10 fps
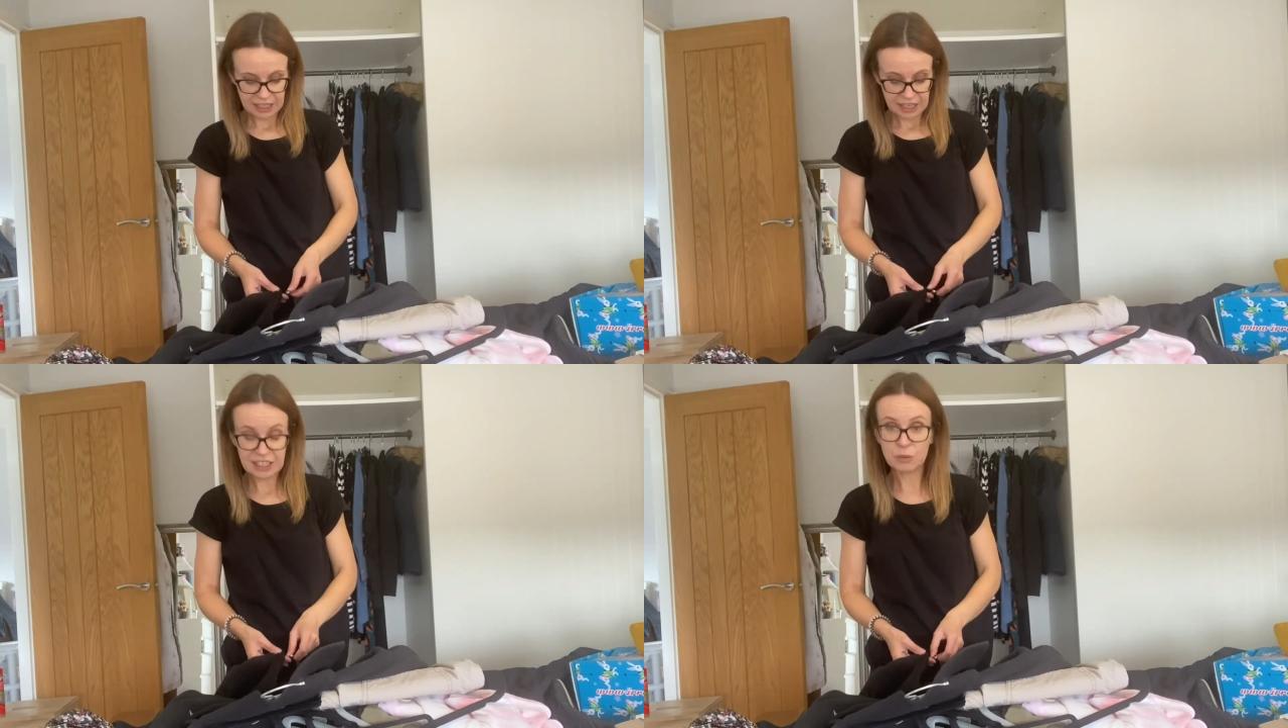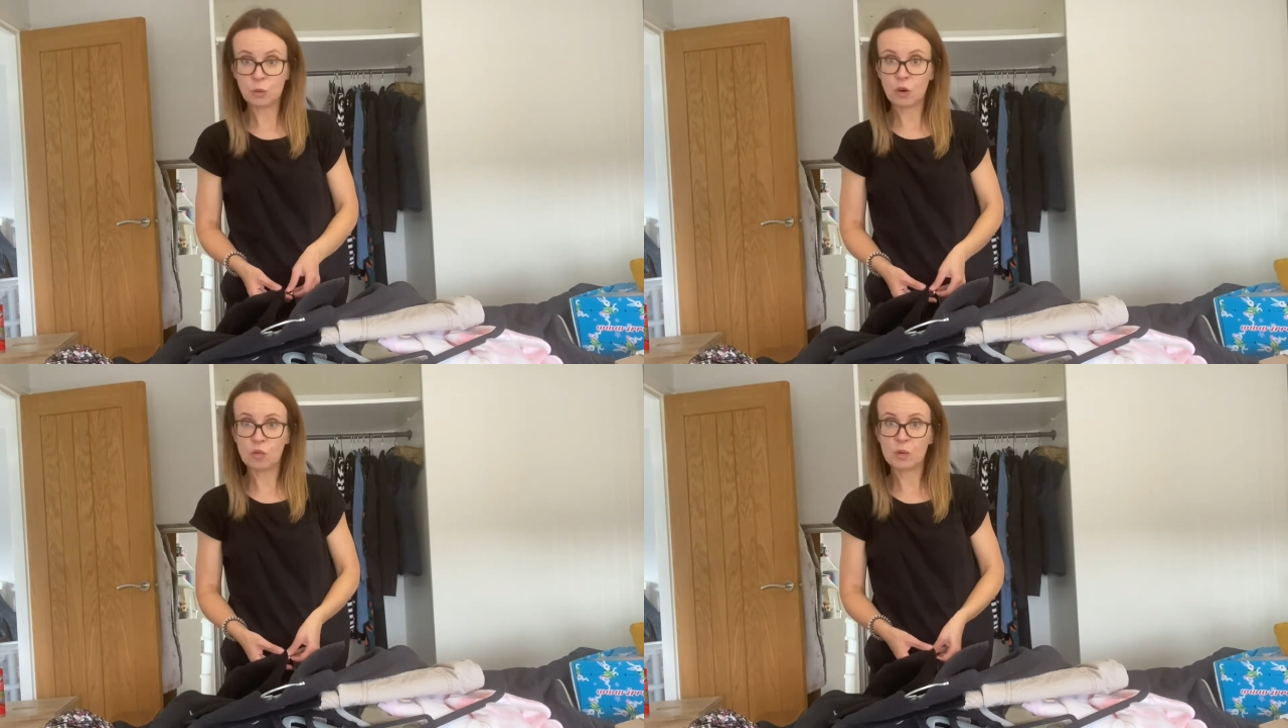Is it
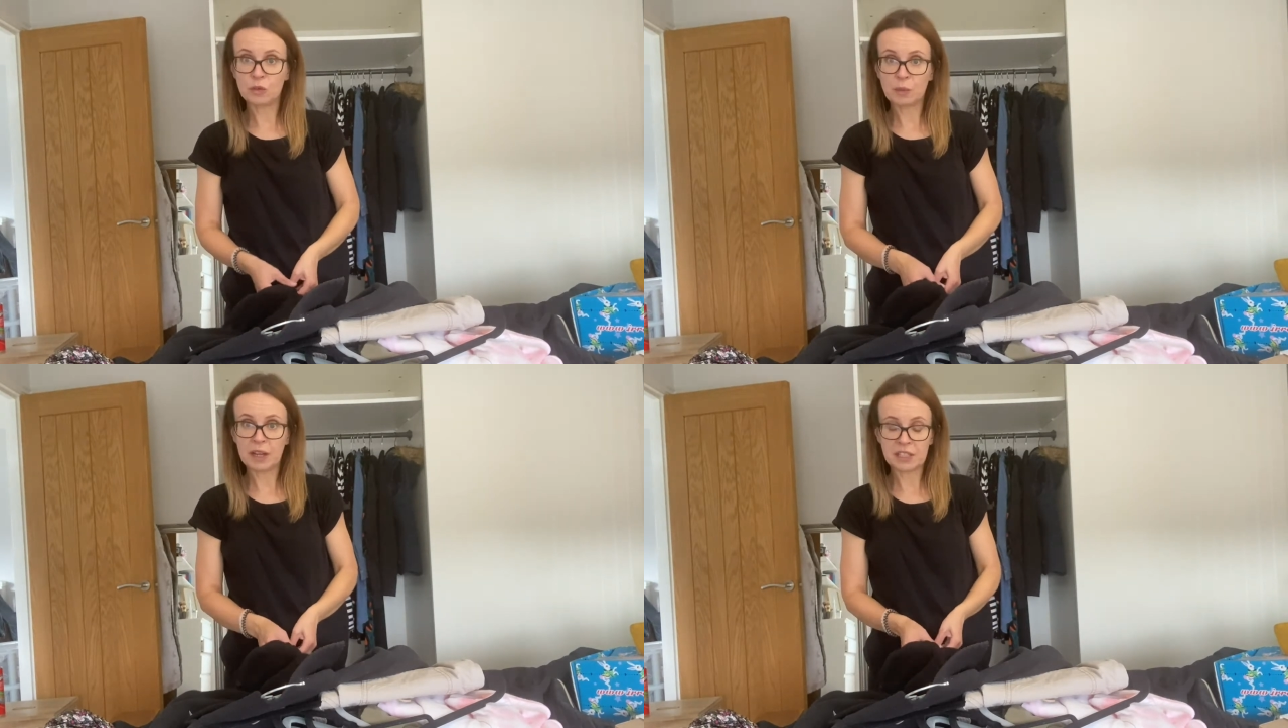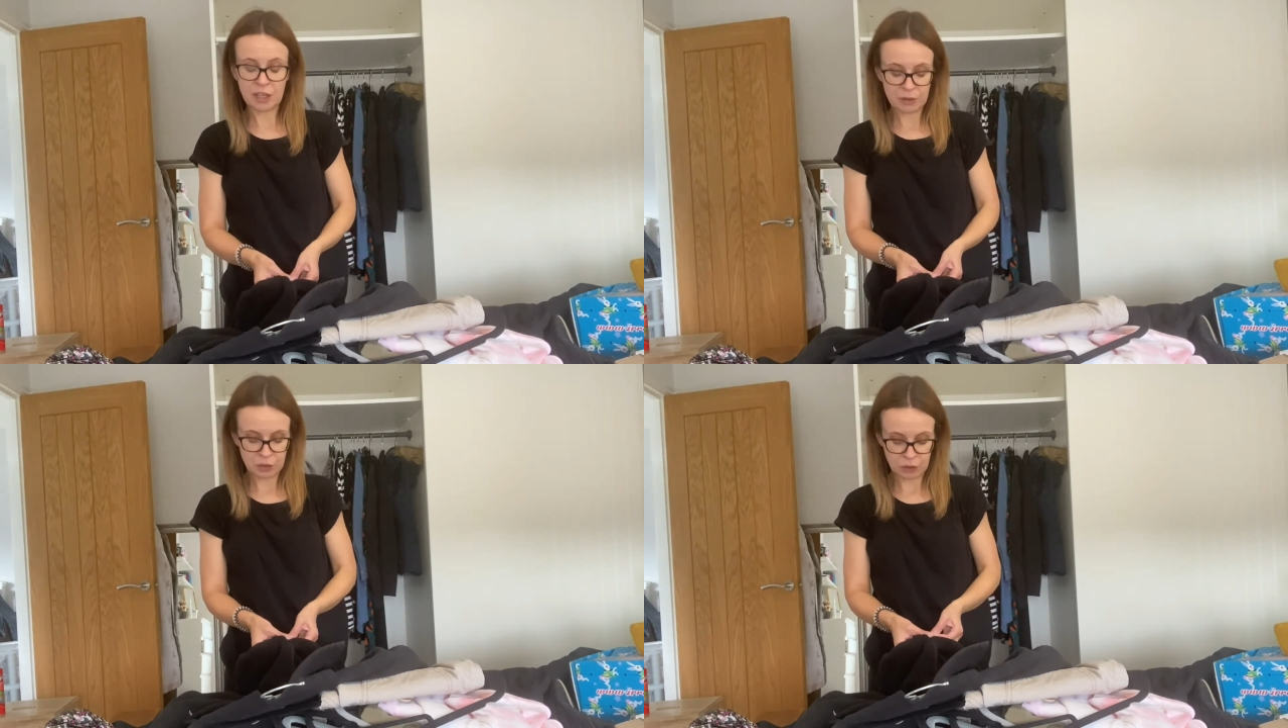warm and we're about to go
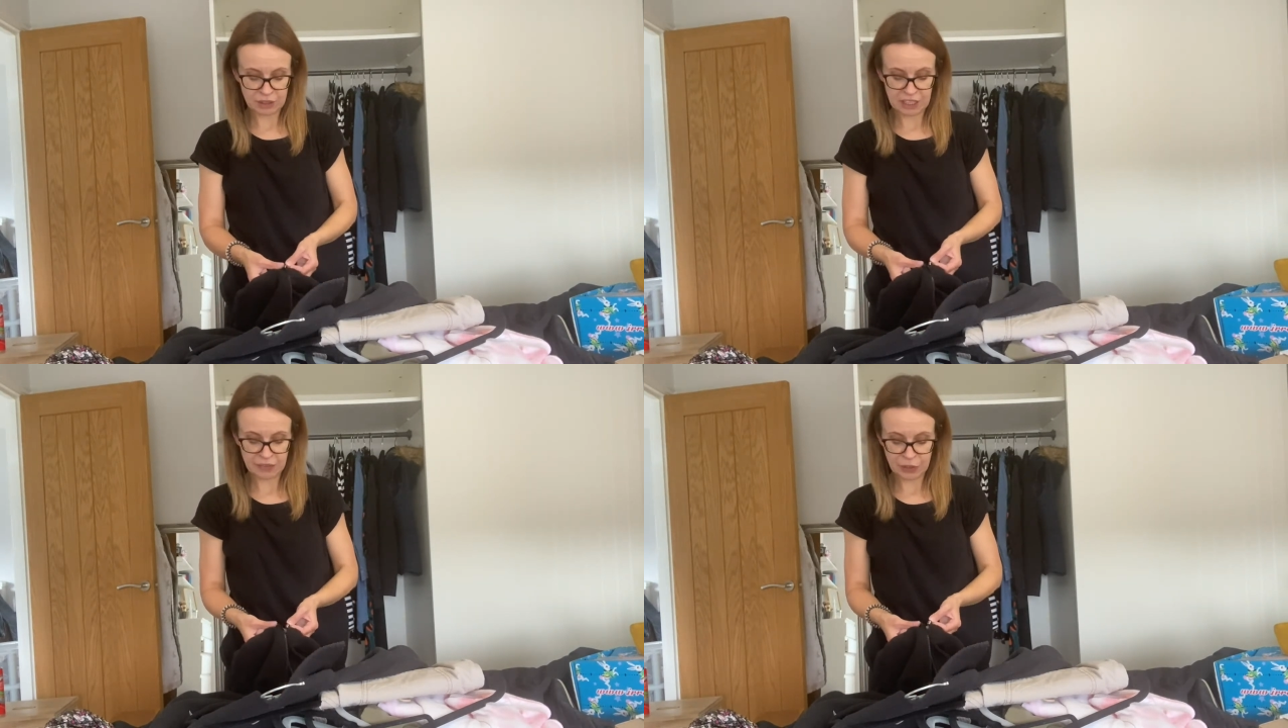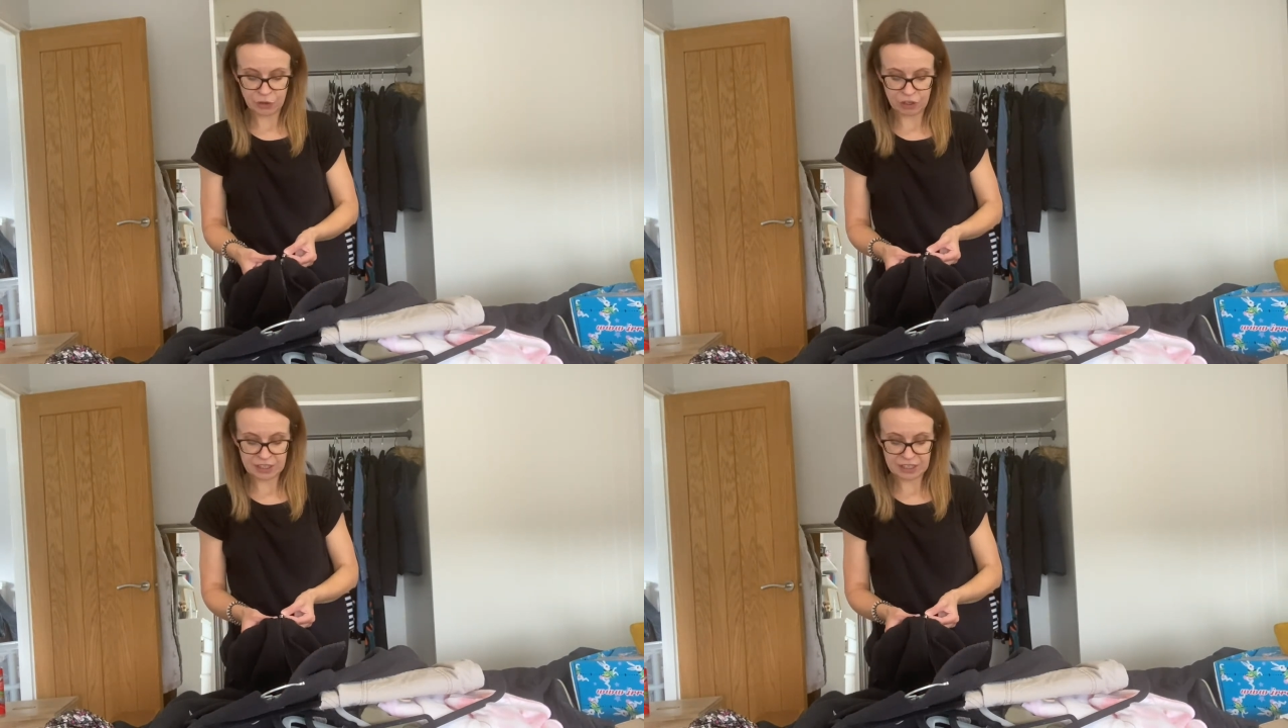into cost of living
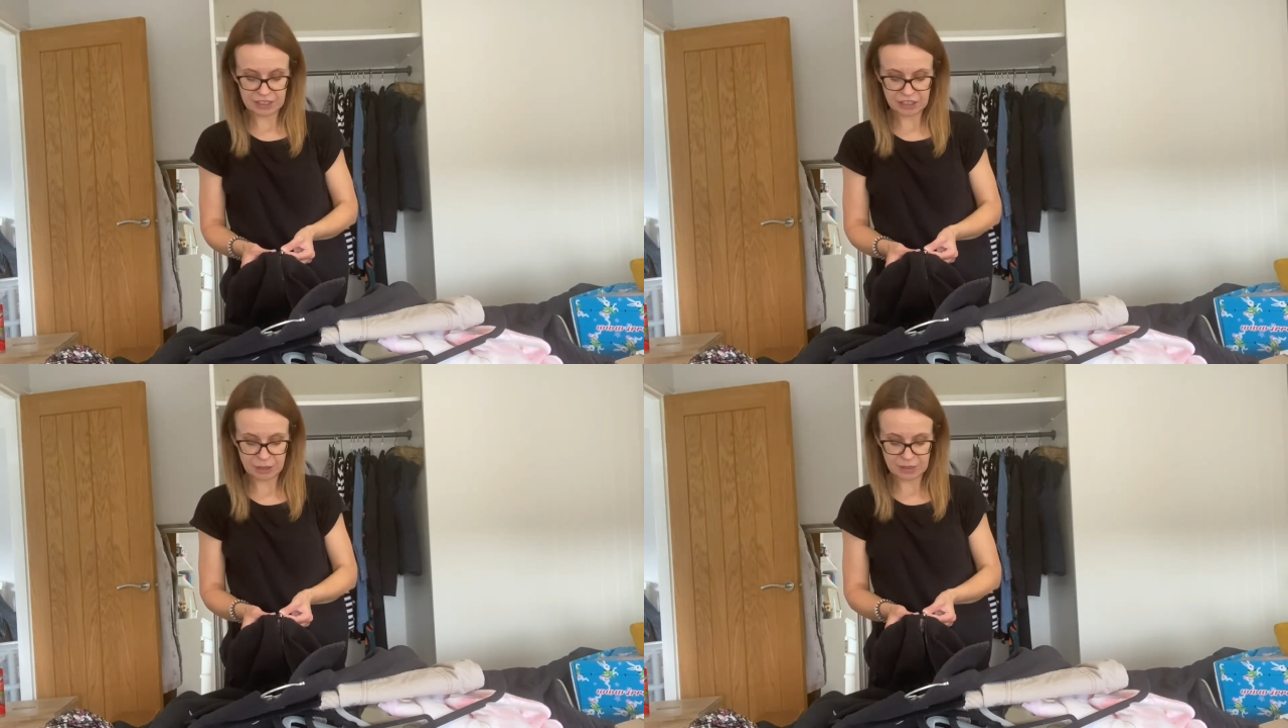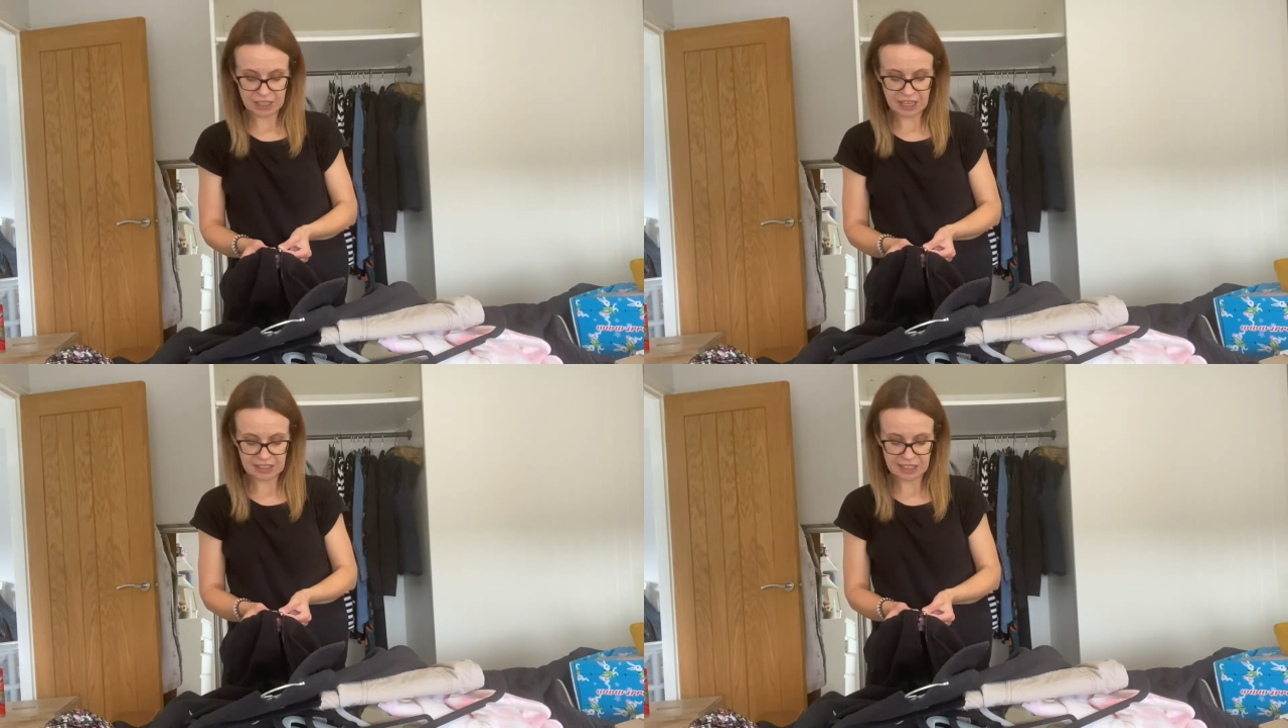crisis in terms of
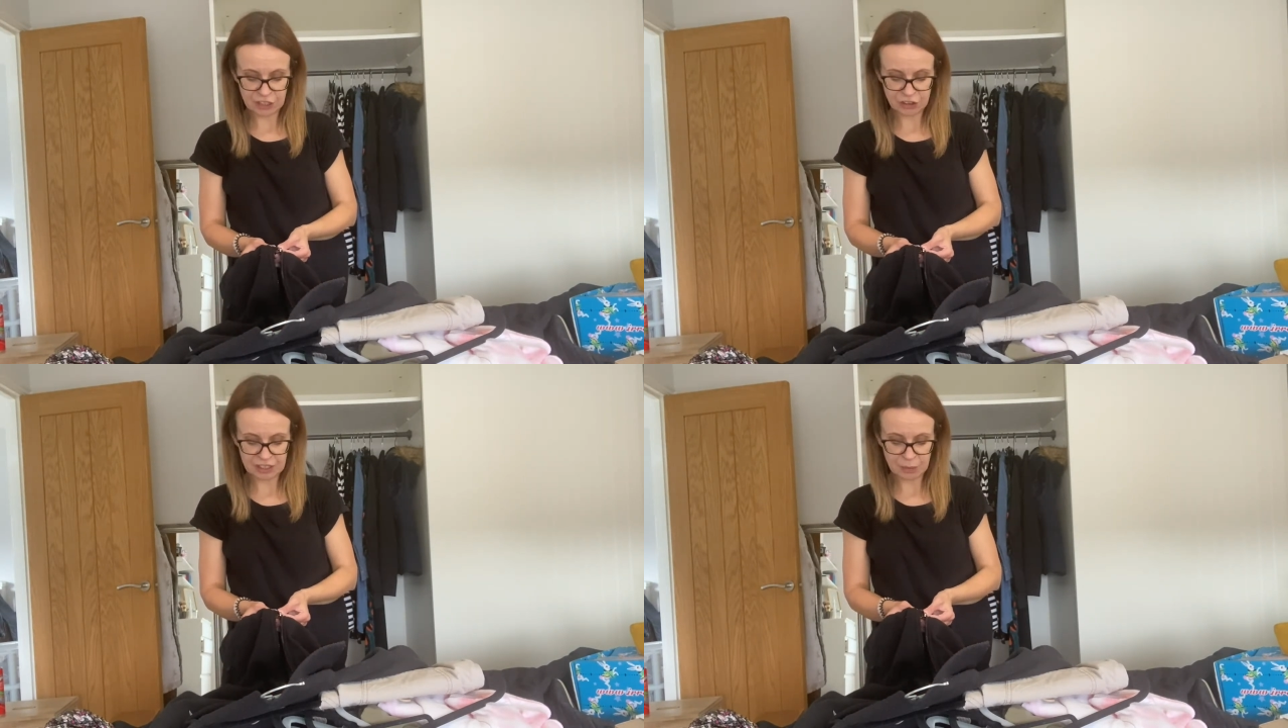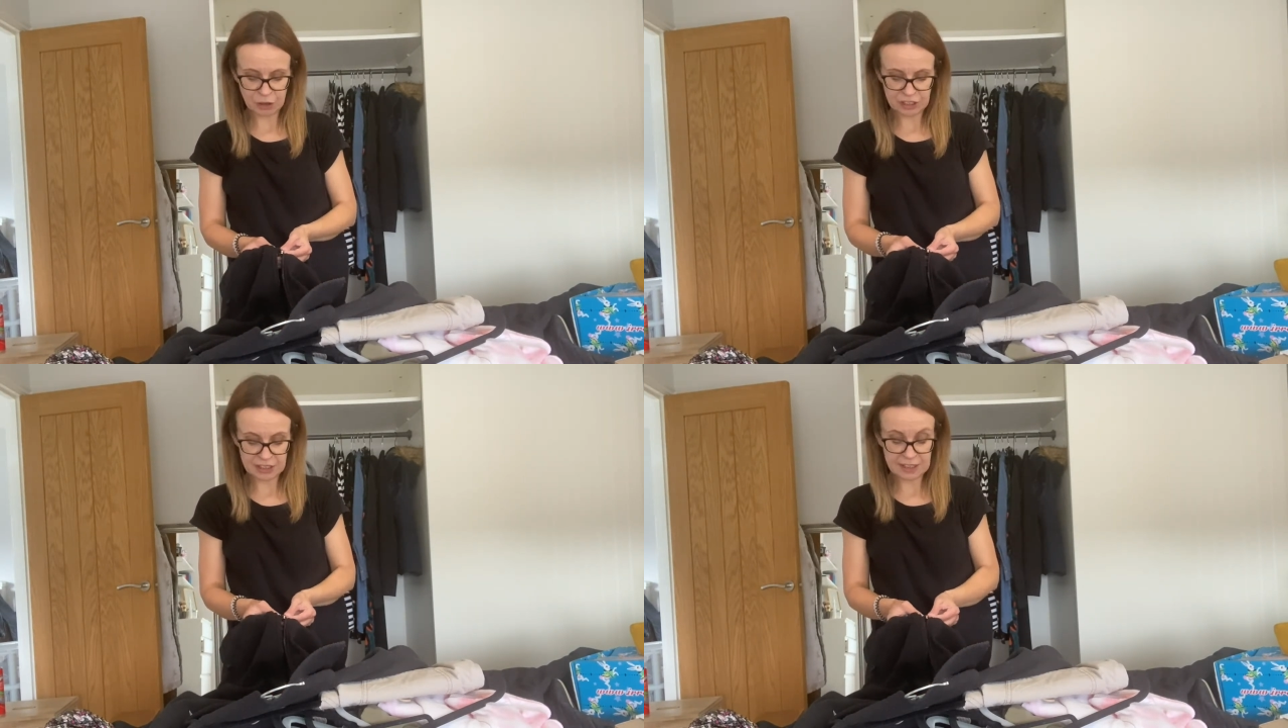gas and electricity
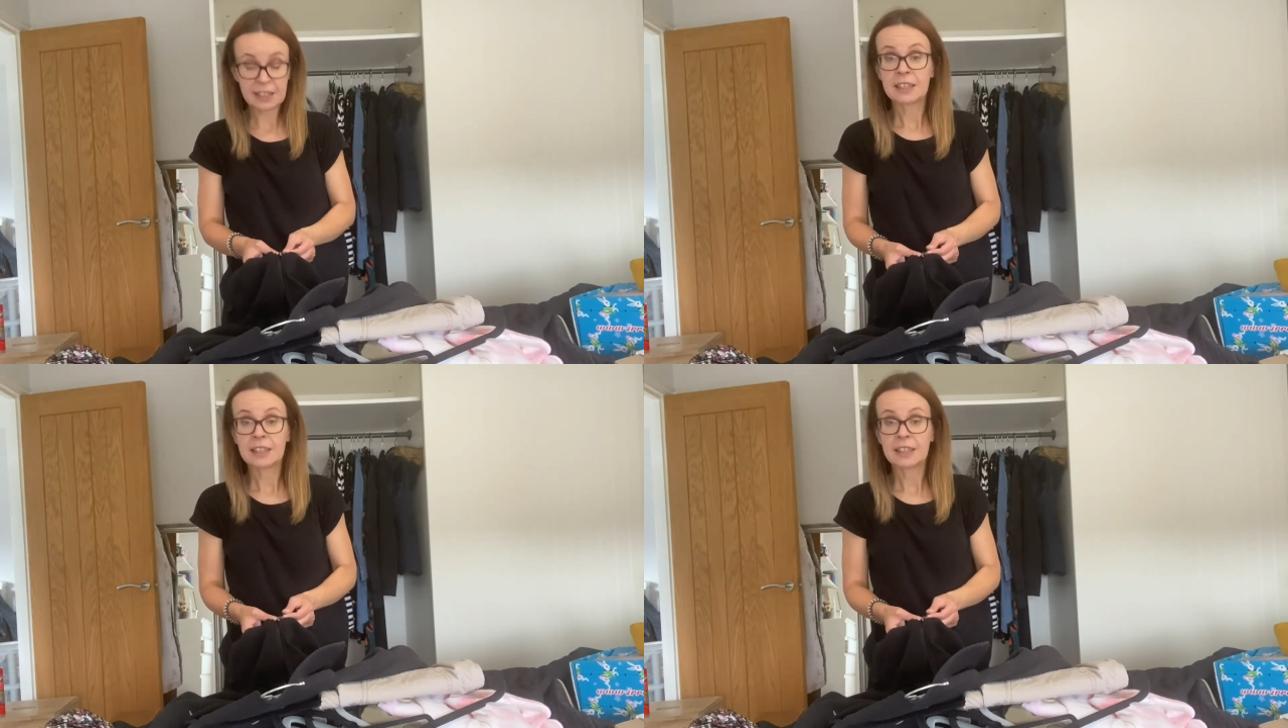prices?